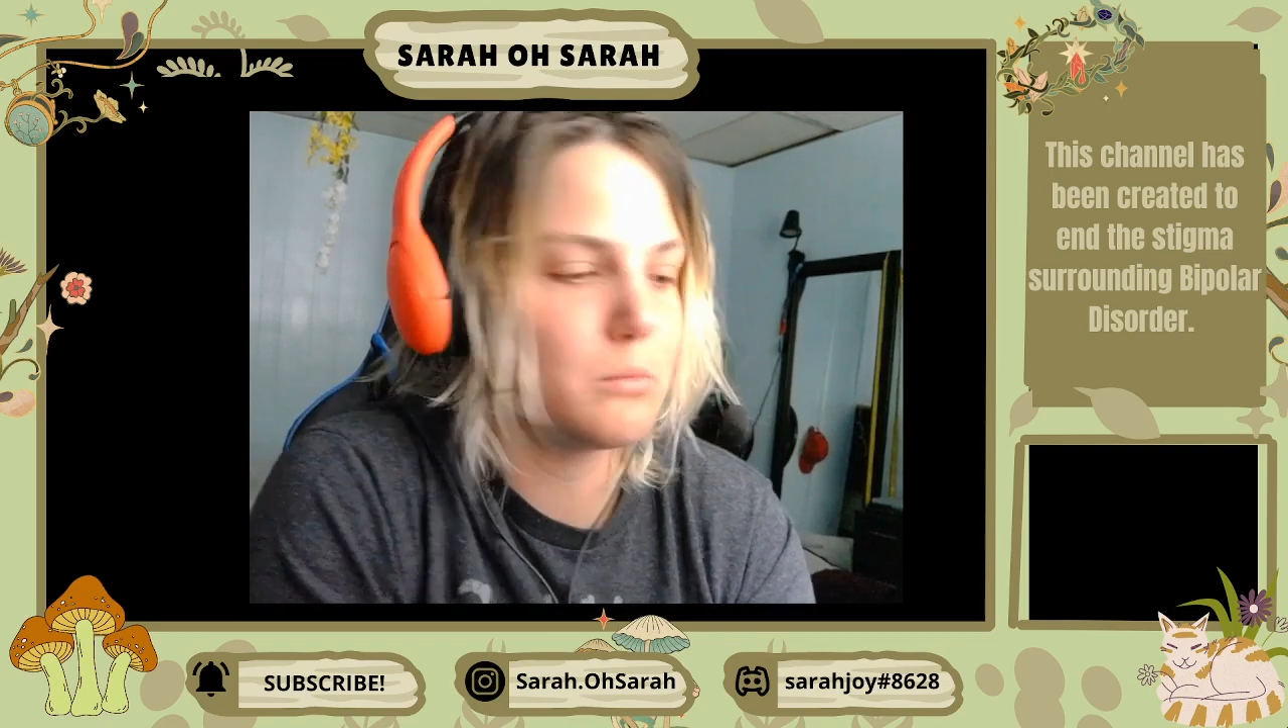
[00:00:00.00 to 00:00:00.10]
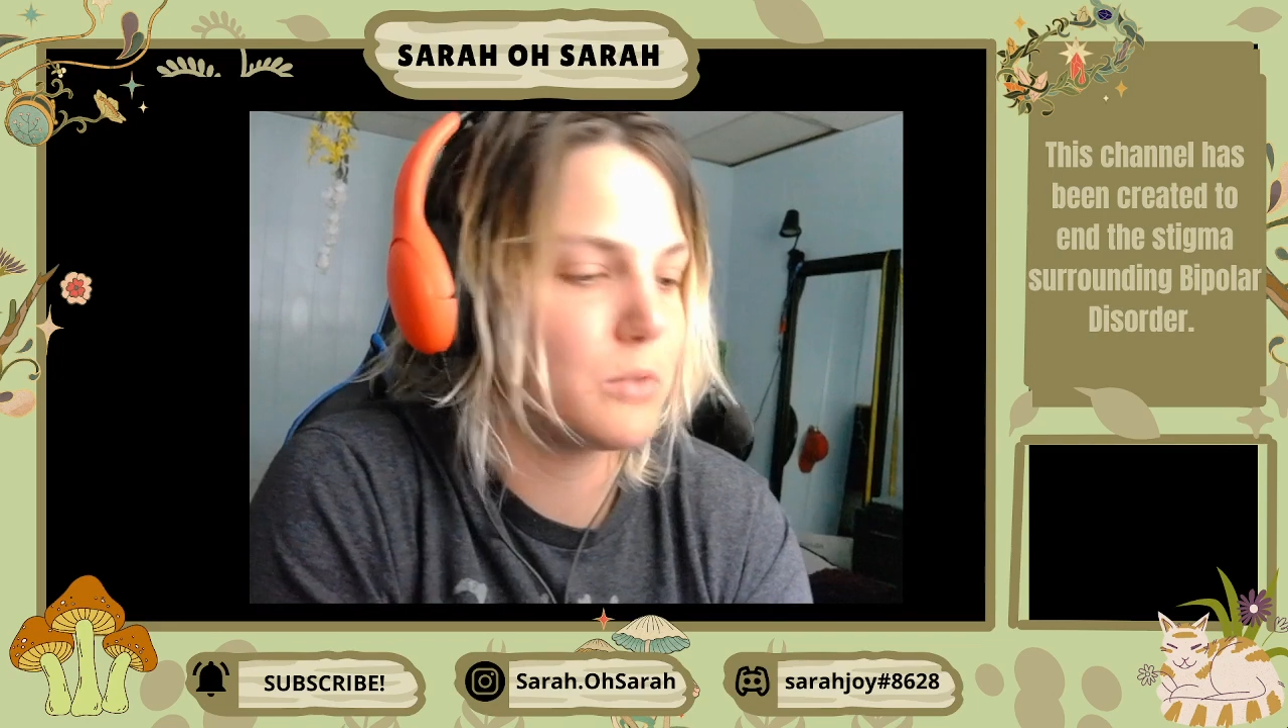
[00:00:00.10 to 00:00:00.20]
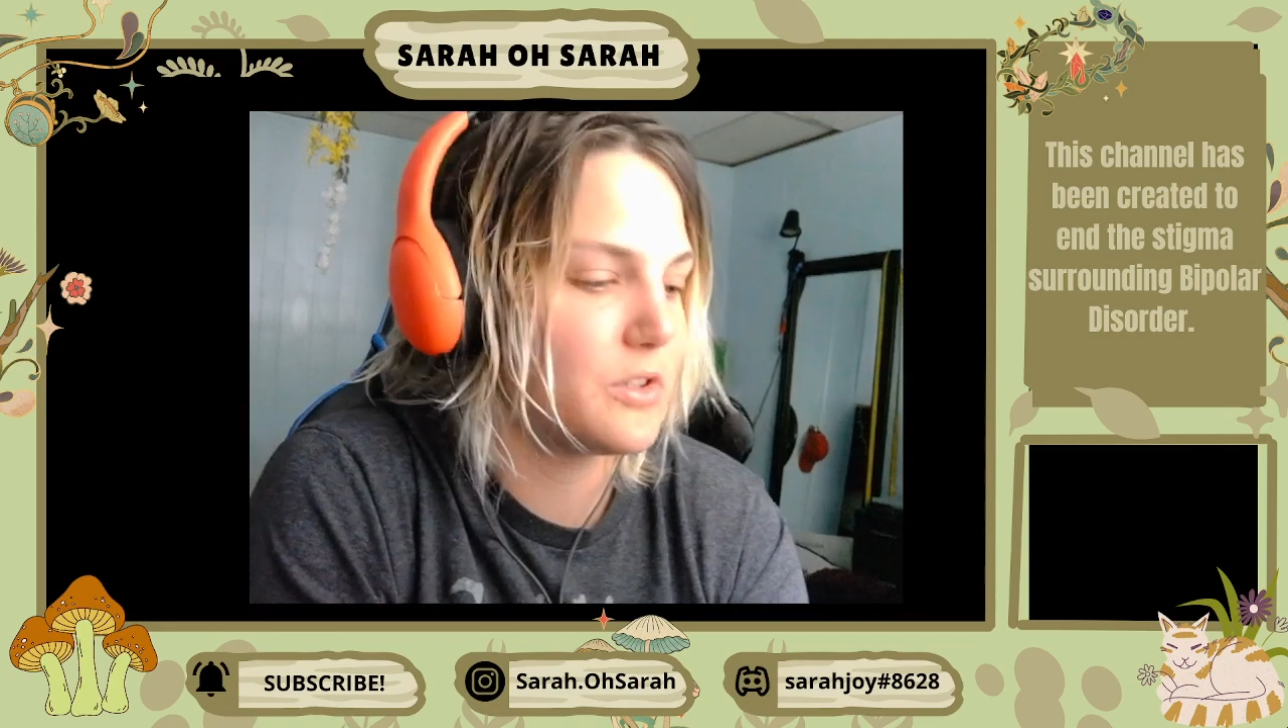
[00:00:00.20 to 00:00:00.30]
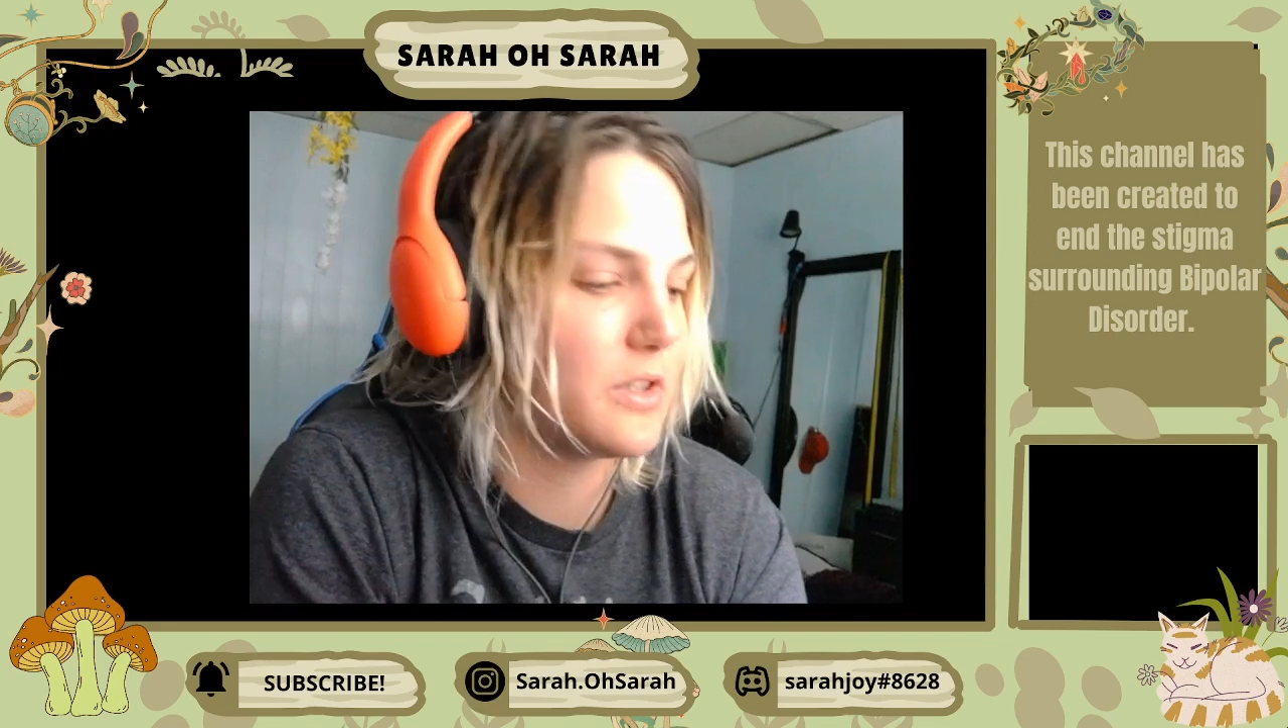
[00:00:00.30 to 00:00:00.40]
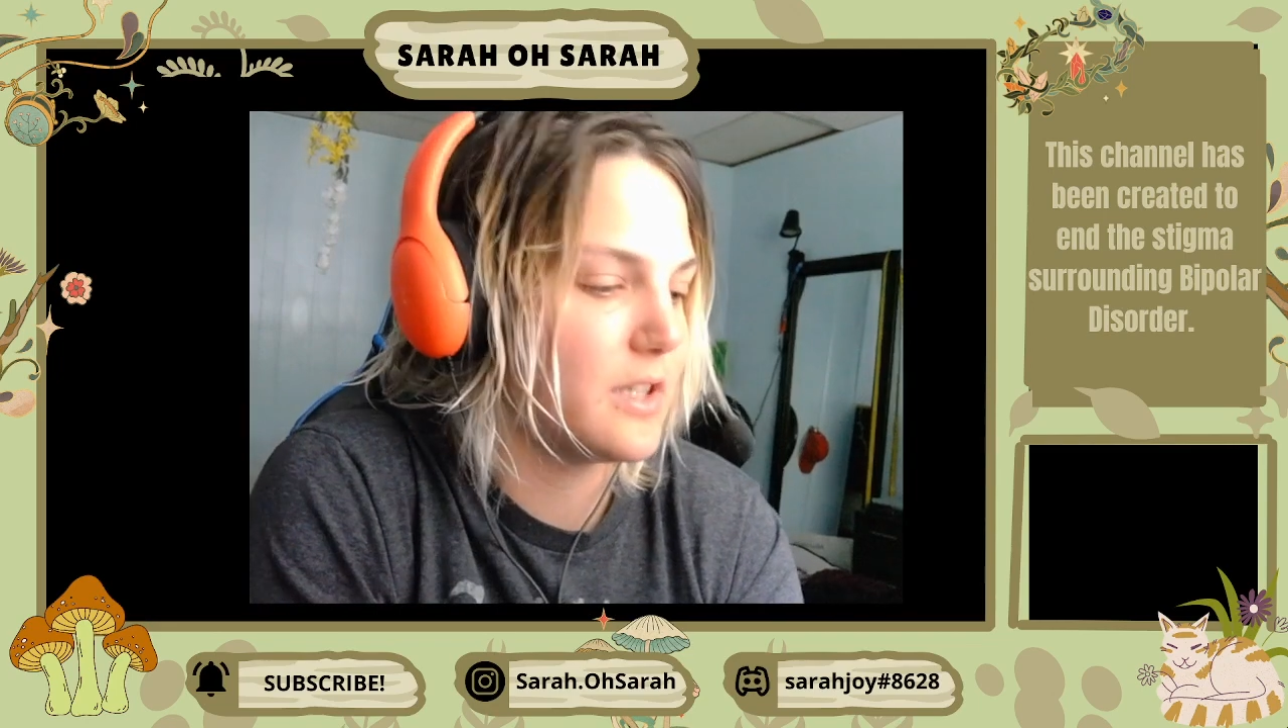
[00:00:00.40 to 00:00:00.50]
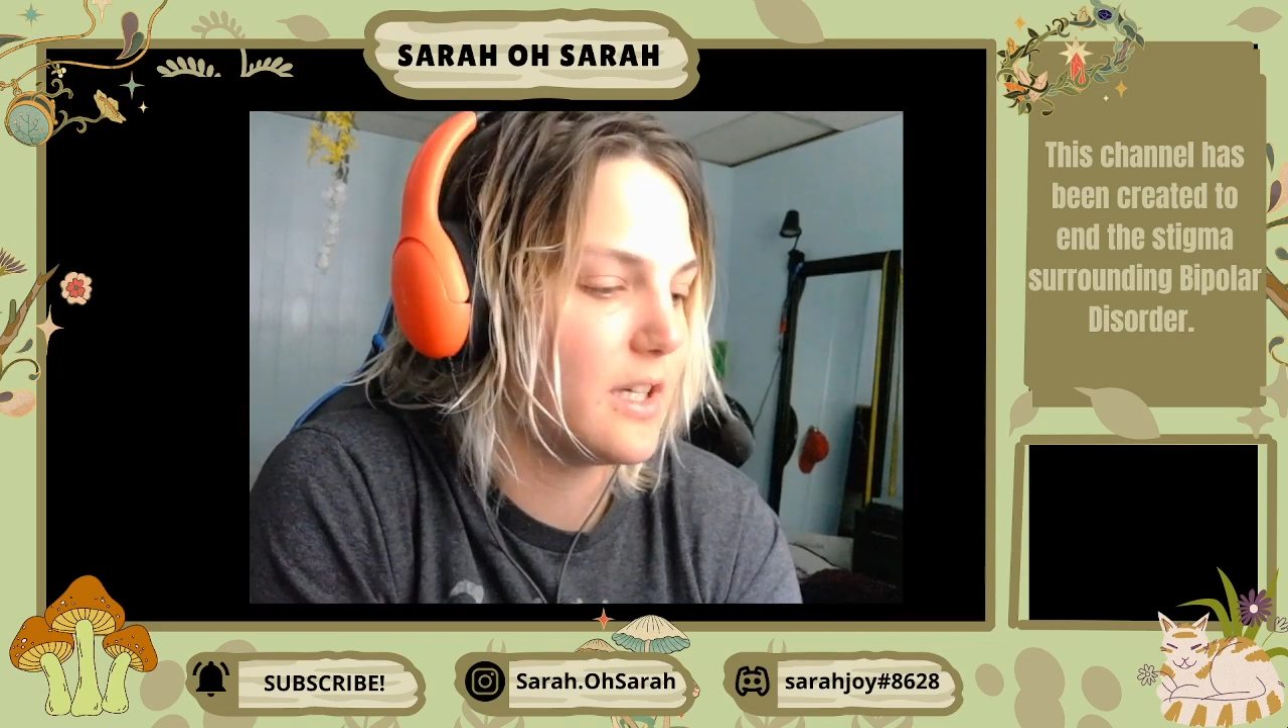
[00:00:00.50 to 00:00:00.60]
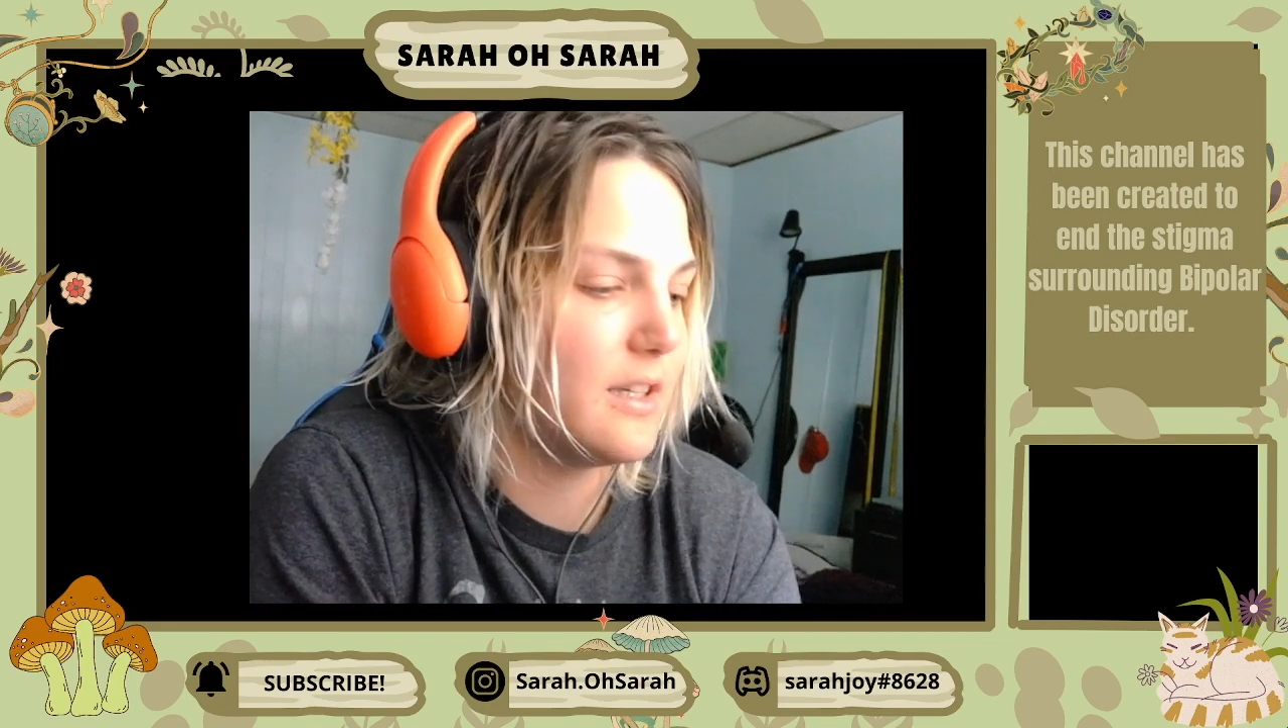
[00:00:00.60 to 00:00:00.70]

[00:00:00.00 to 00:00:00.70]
person or not,